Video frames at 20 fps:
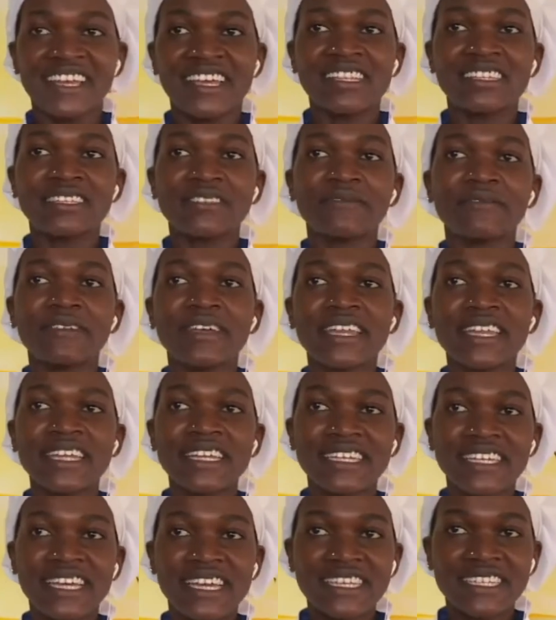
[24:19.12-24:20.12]
It's very
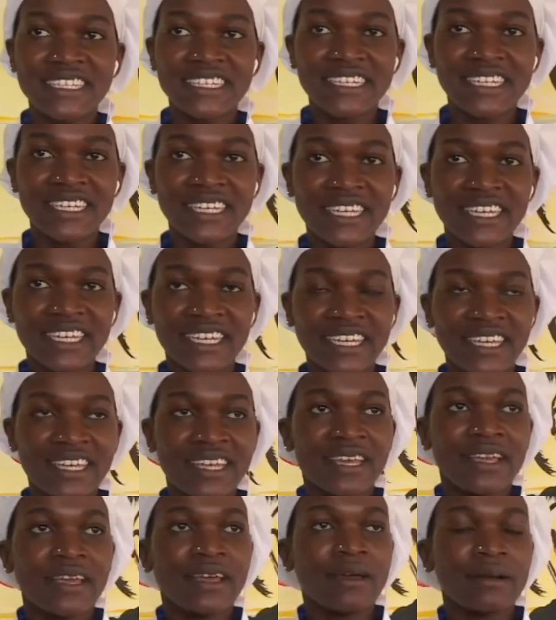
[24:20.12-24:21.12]
tasty.
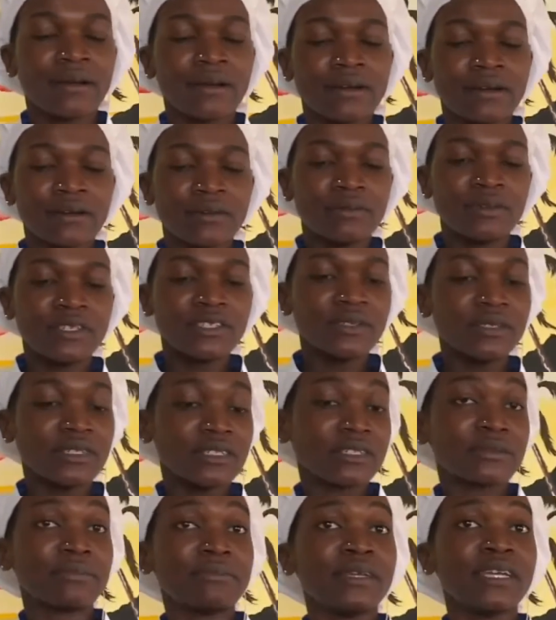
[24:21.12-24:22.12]
Uh, which
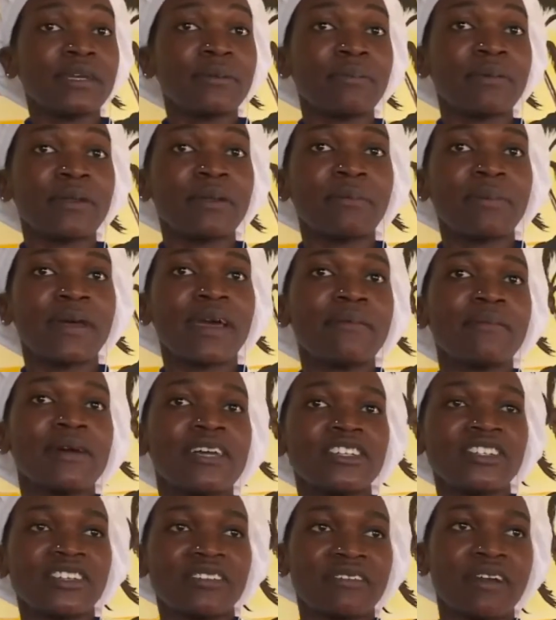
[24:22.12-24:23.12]
is being prepared
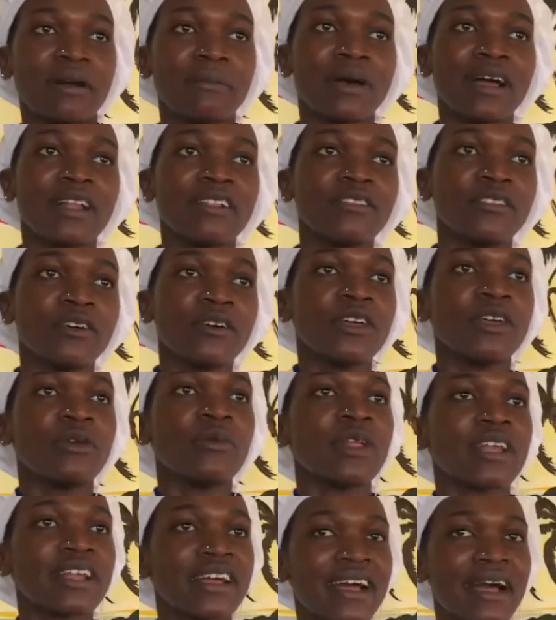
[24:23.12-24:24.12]
by Chef Kamal, though he
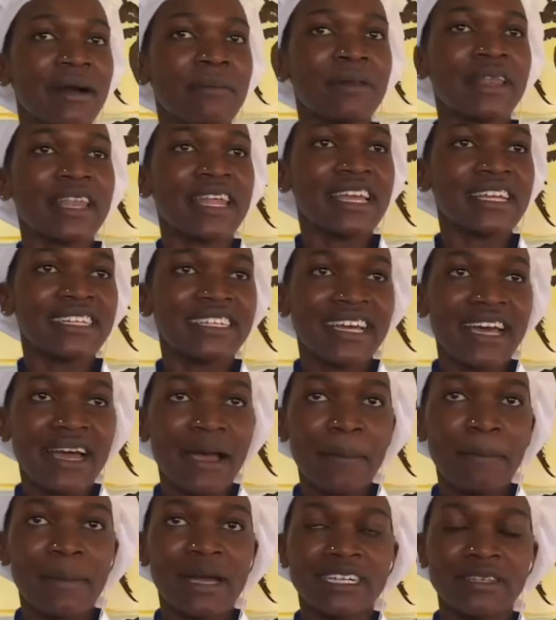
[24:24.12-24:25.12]
will come
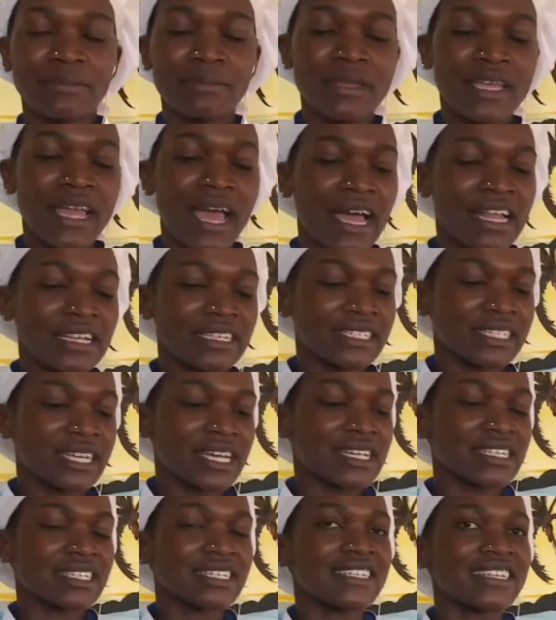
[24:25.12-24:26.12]
later, but me, I'll
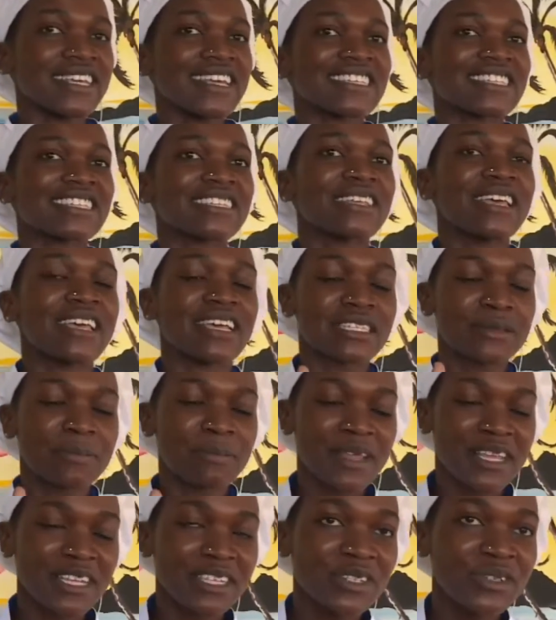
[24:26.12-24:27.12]
just
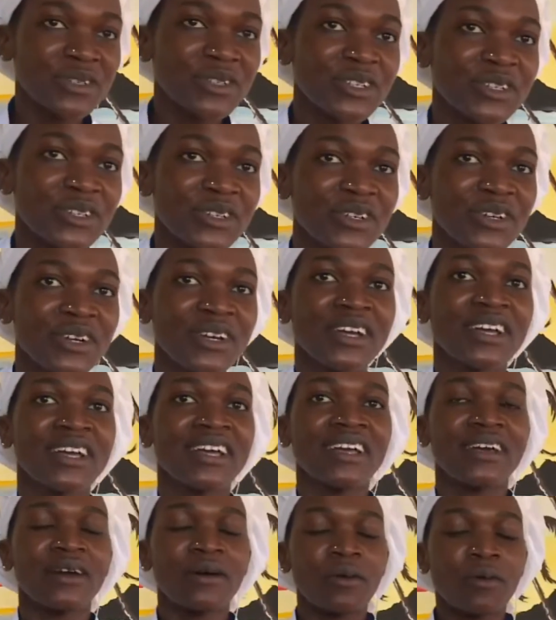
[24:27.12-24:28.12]
explain to you
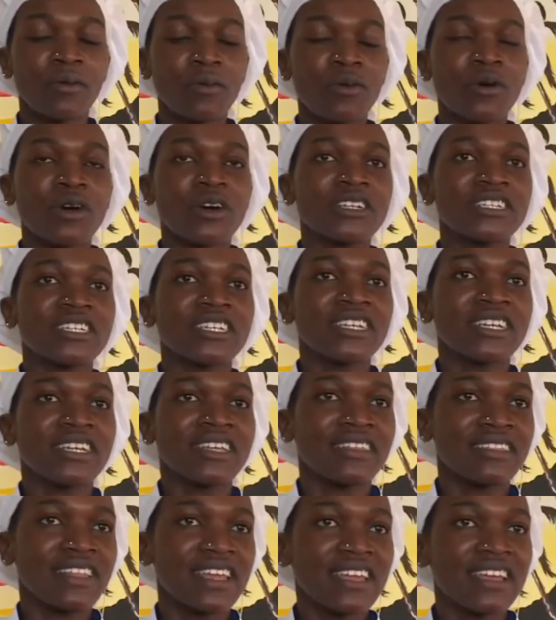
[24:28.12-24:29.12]
what
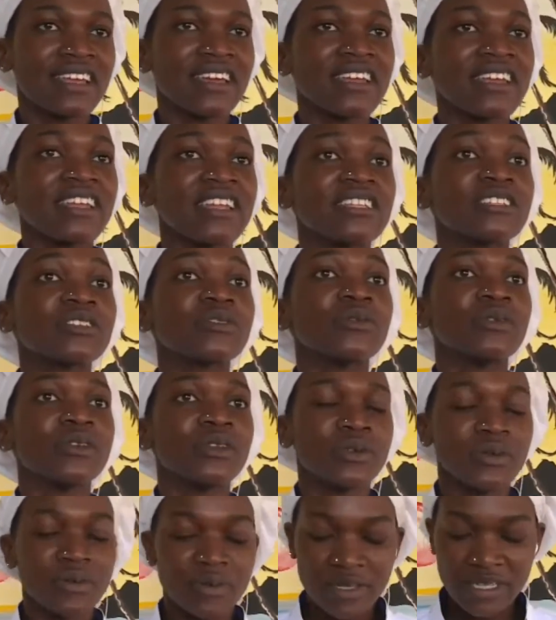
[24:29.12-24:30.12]
the ingredients we
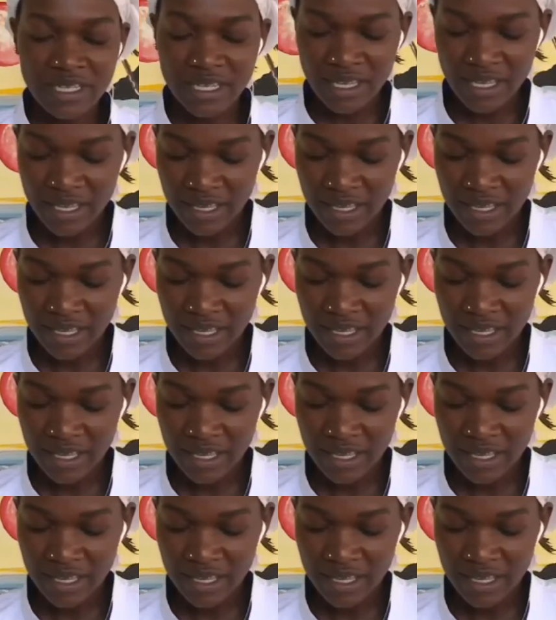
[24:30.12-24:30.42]
use.